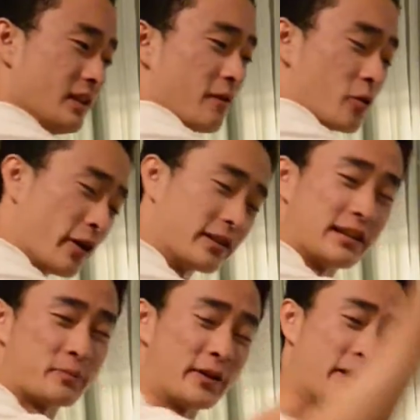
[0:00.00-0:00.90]
of course,
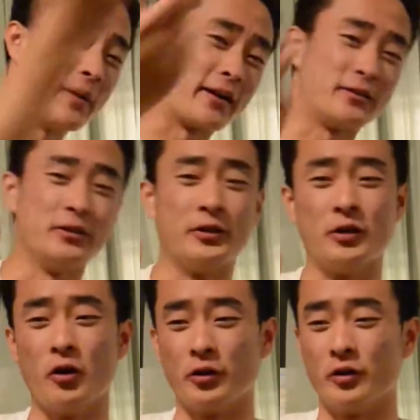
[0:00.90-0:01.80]
let's bring it back to the
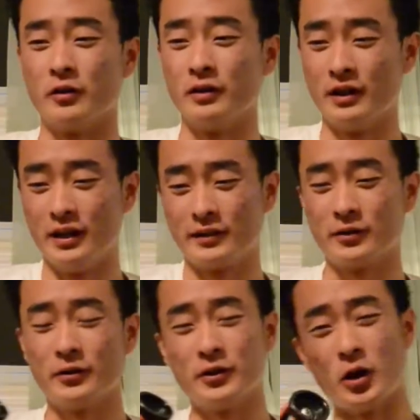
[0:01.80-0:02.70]
yo-yo.
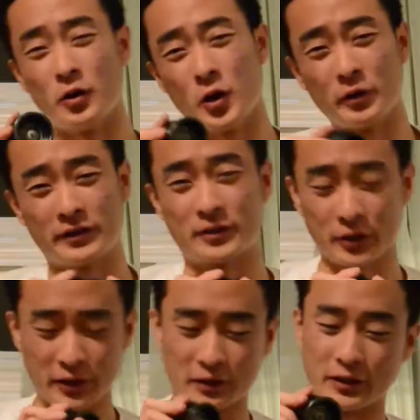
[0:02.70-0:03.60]
So the yo-yo is
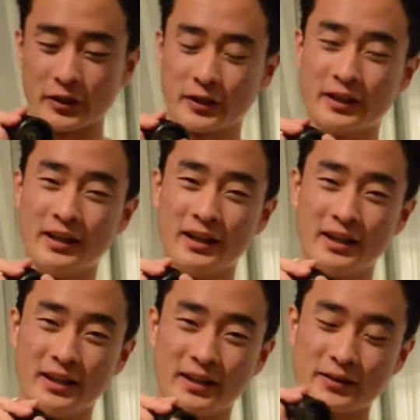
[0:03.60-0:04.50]
circular,
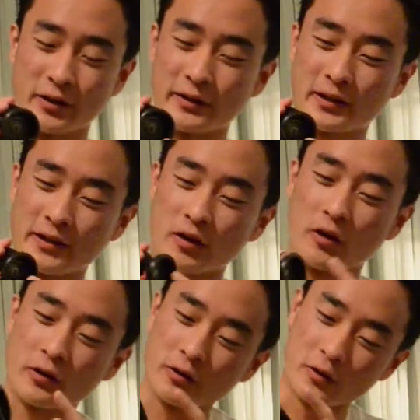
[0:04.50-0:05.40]

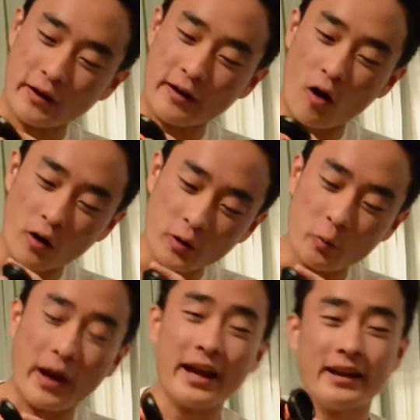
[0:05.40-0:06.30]
so then all the
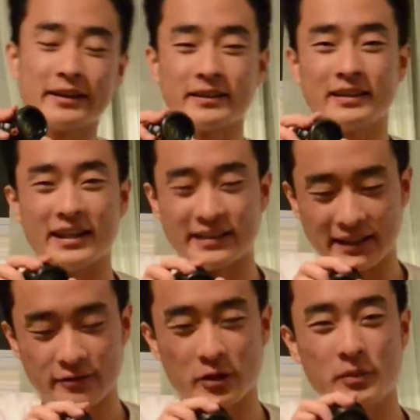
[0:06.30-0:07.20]
weight is
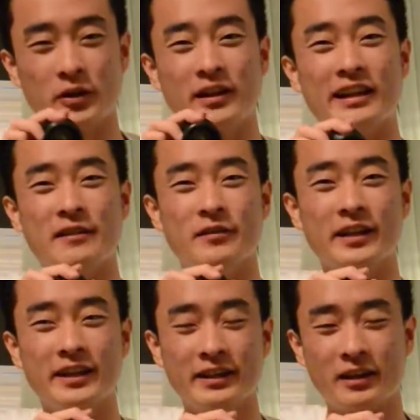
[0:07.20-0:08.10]
distributed
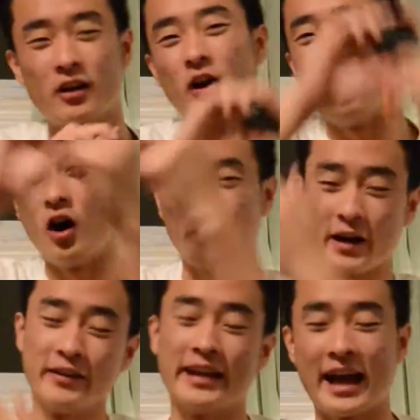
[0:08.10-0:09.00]
evenly
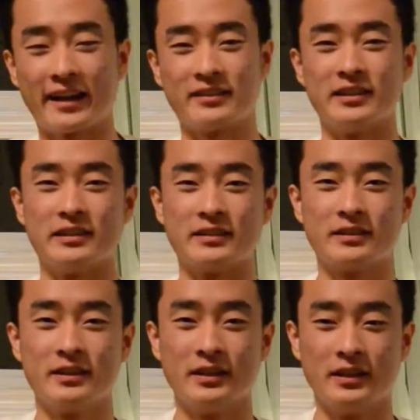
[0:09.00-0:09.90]
around the axes.